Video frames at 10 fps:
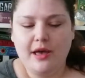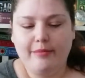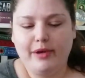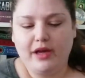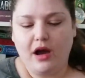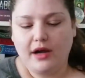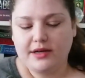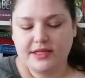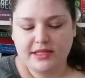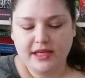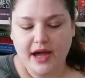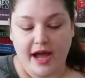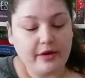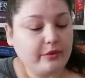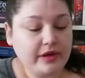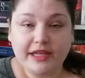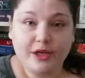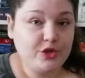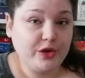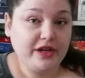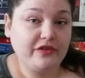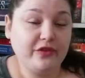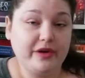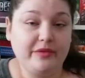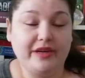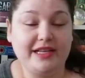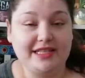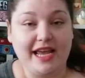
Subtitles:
but honestly, I really enjoyed it for what it was.